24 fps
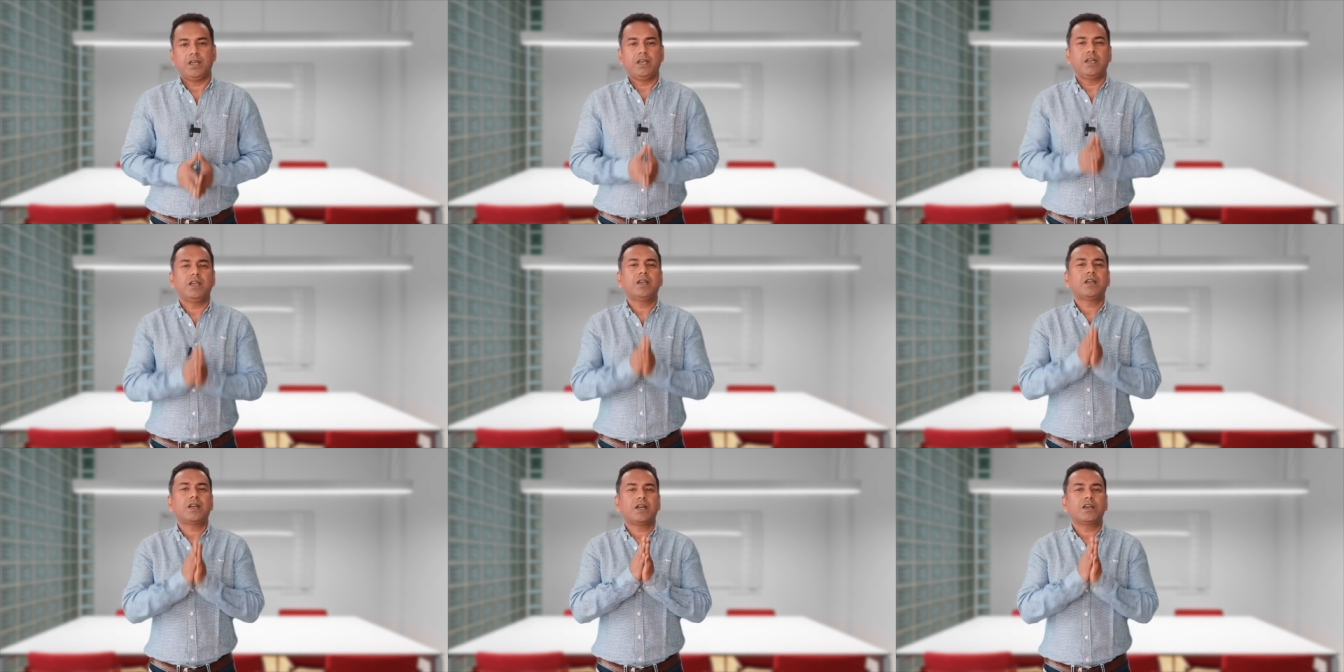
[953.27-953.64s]

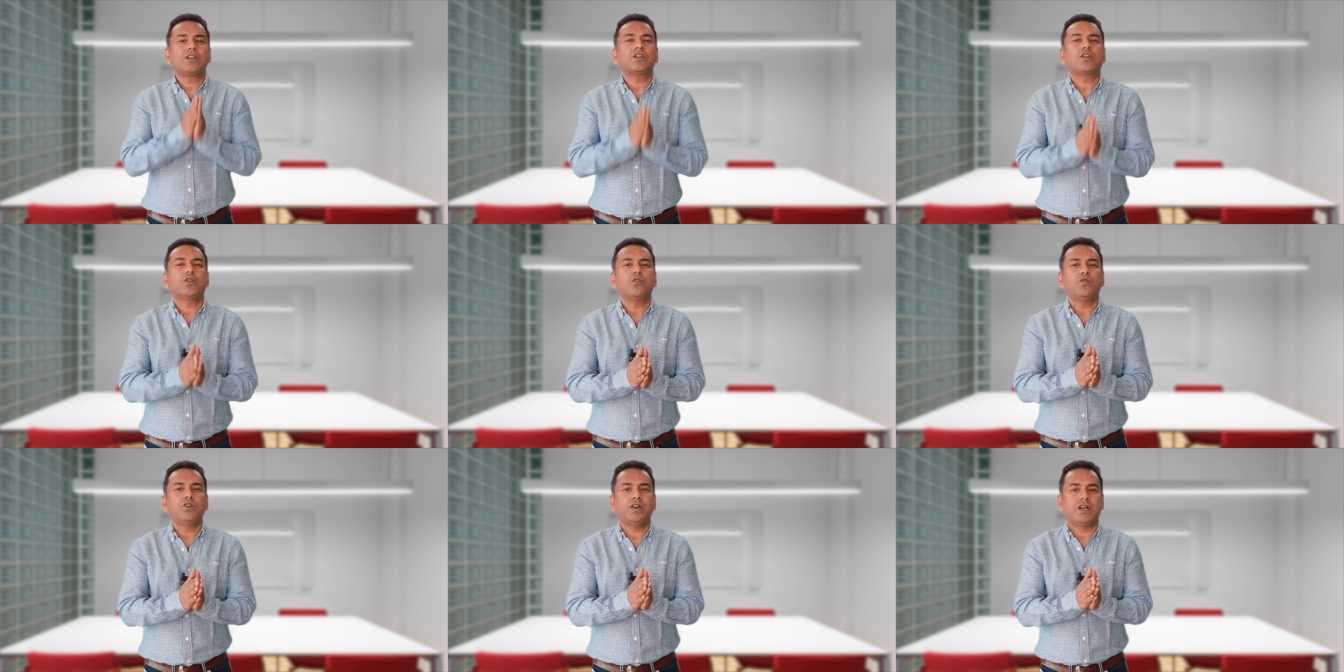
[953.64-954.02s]
He
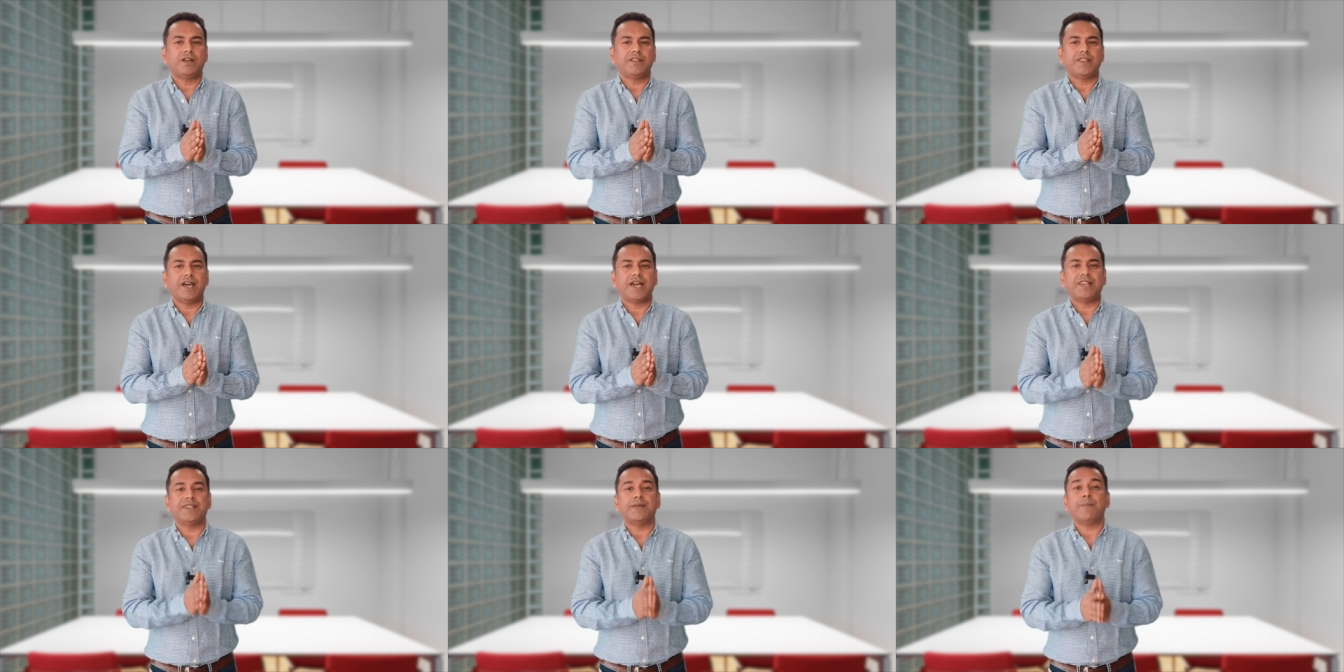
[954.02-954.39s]

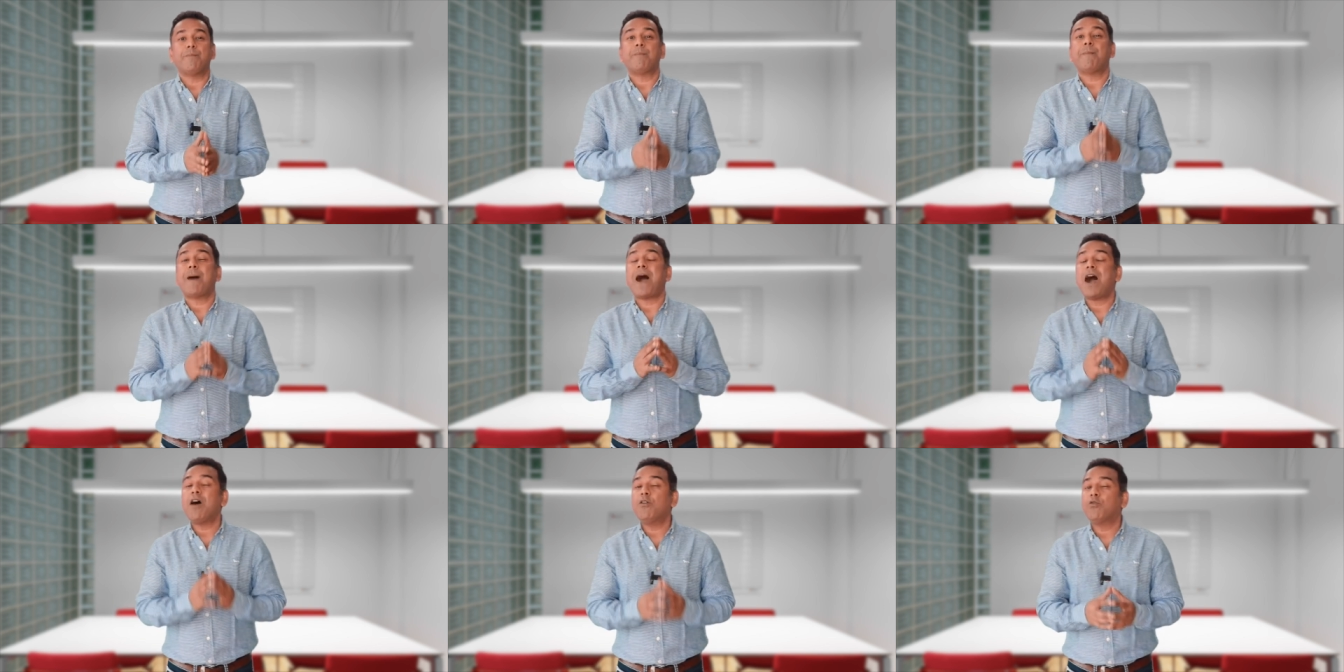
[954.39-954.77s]
concluded that the
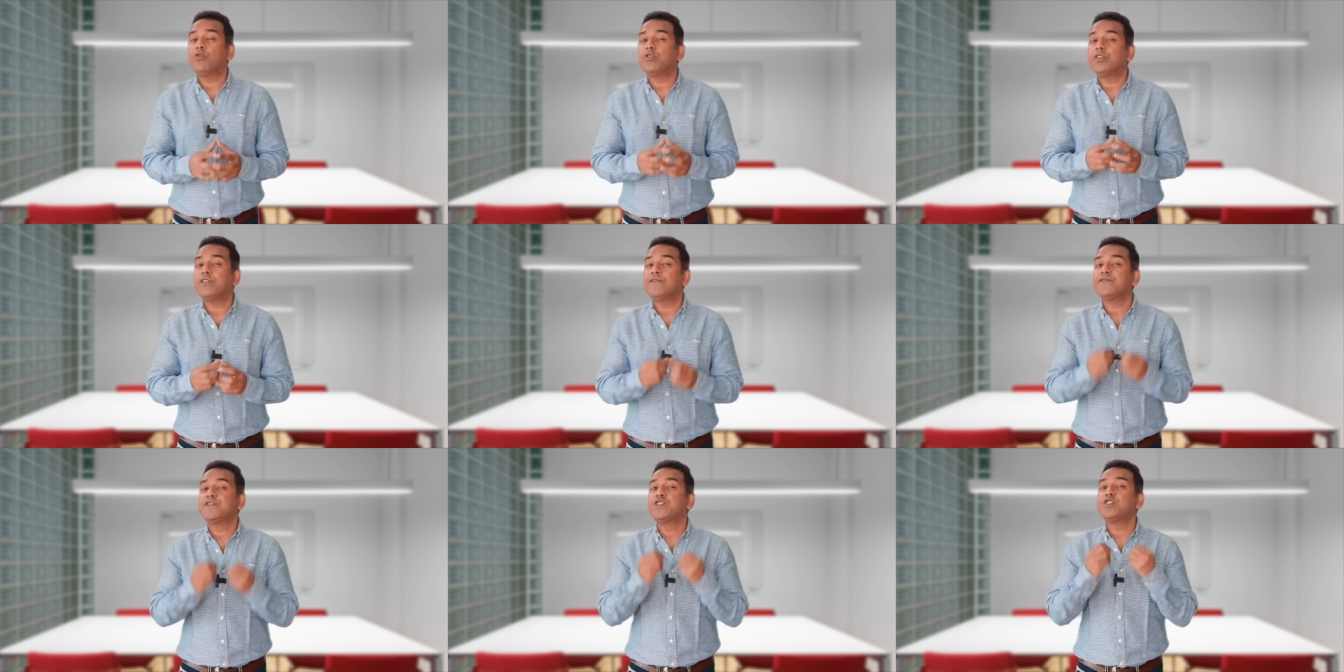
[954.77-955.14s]

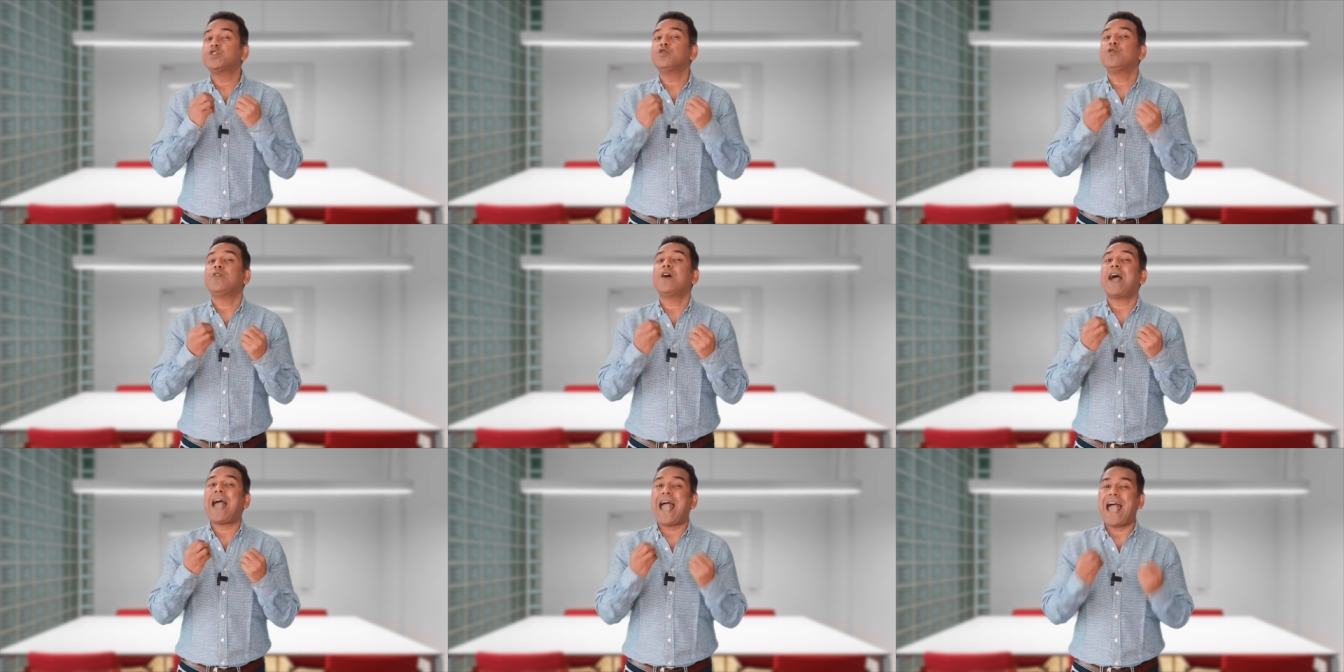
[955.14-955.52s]
power of
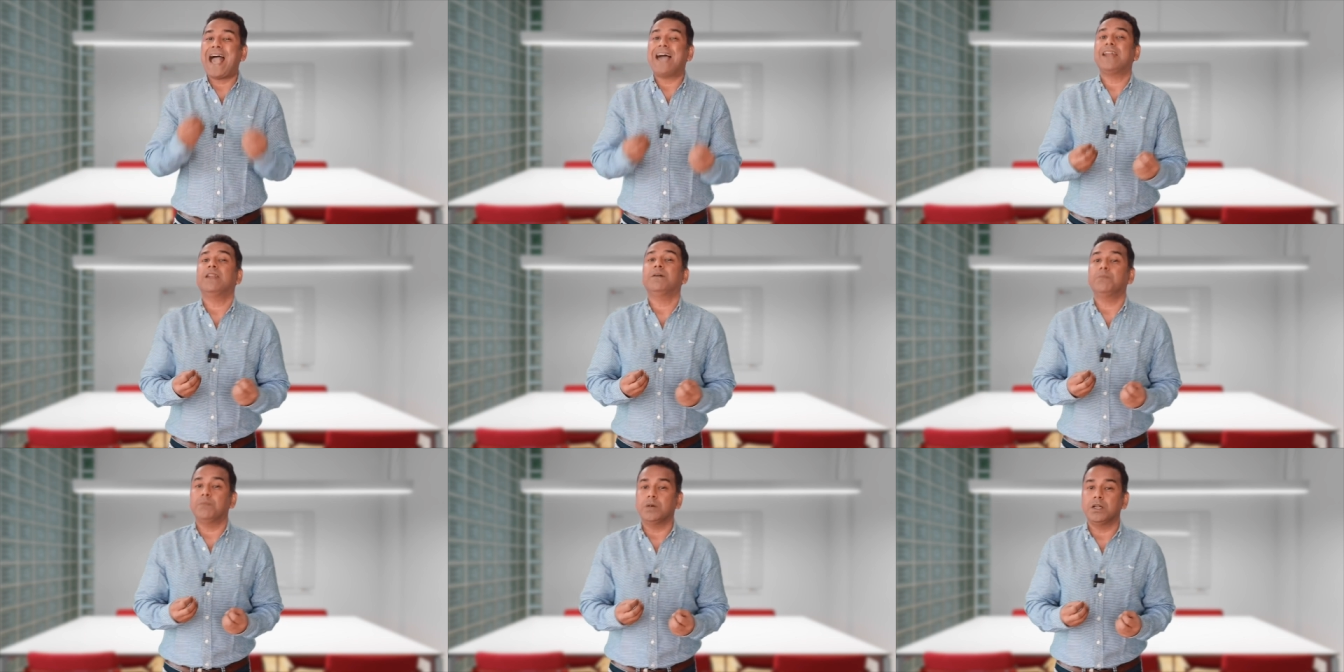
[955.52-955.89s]
two
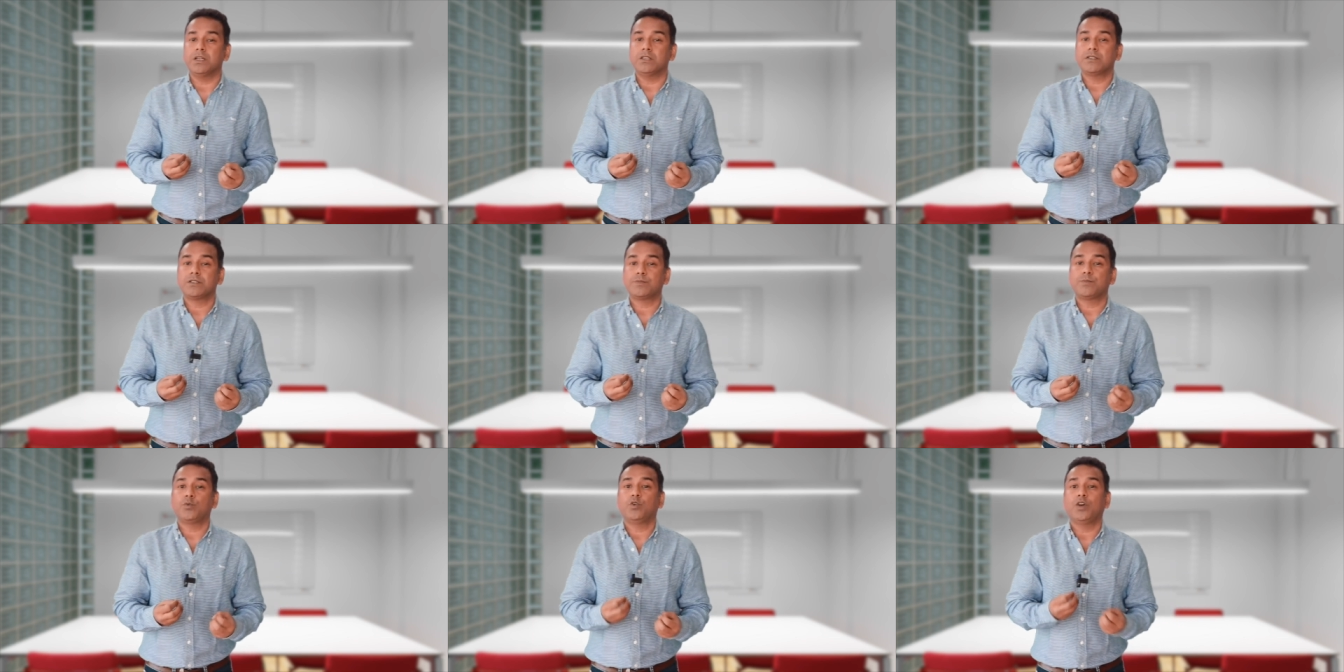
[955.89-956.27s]

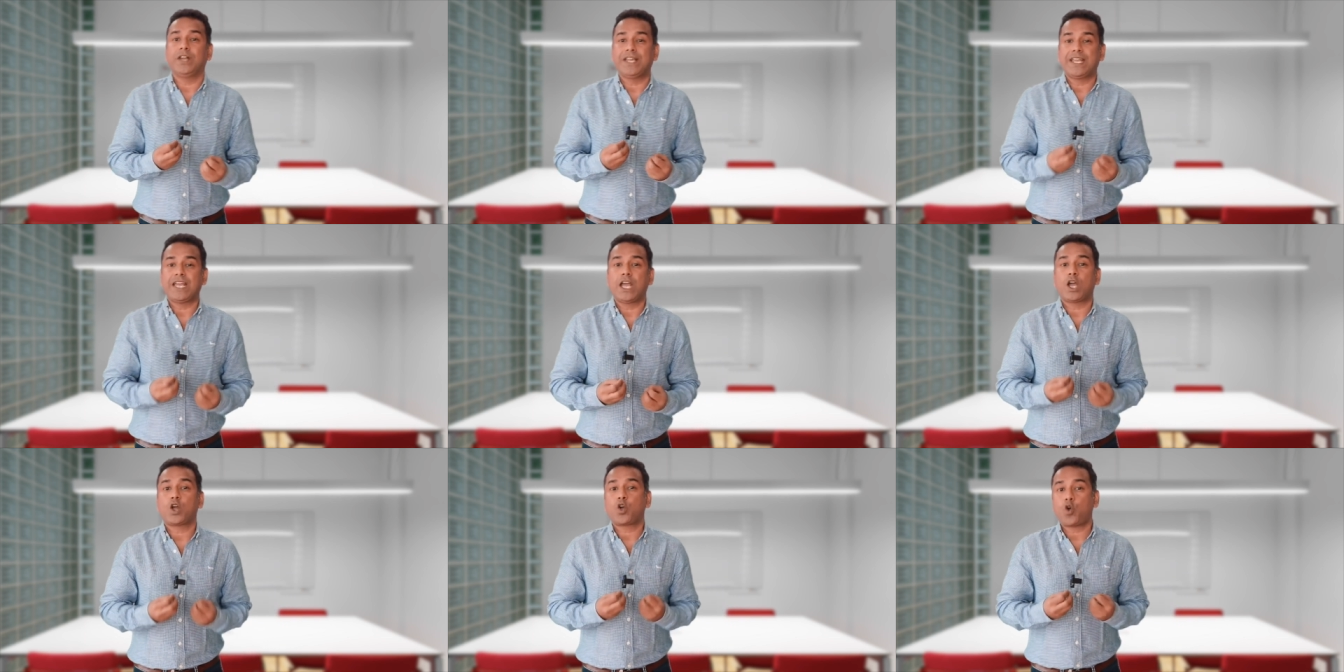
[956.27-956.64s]
animals
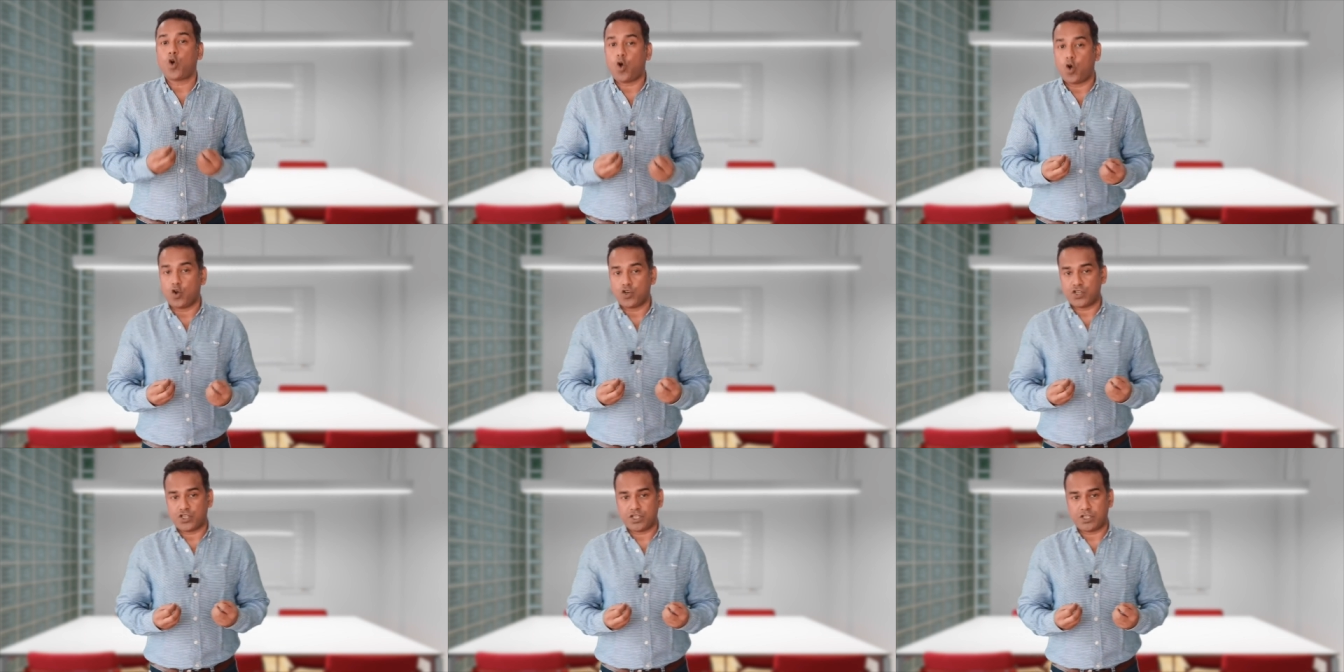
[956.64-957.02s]
pulling a
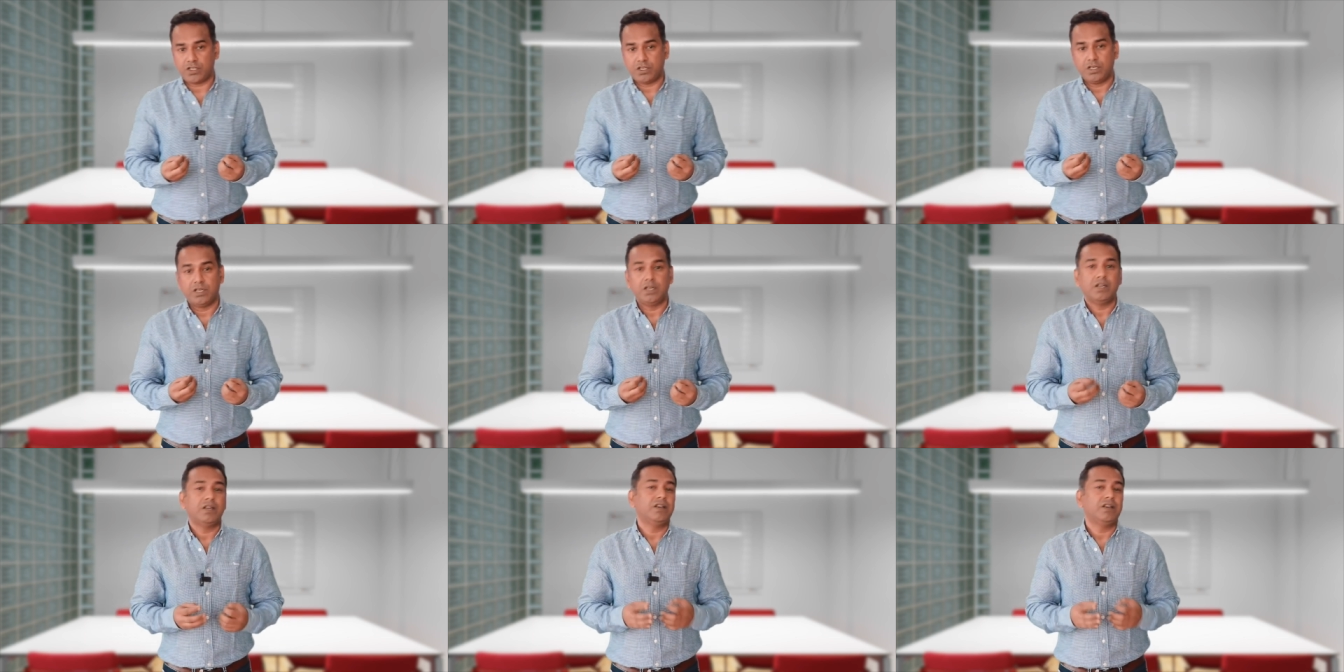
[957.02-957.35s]
coach